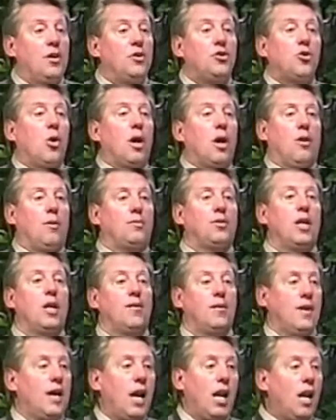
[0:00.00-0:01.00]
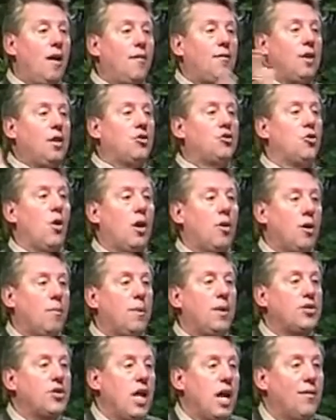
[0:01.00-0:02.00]
The Enjoy group's not everything. I love the Enjoy group,
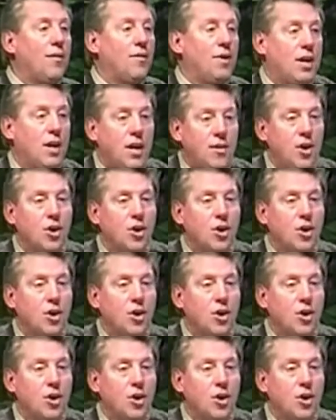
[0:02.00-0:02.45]
but it's not everything.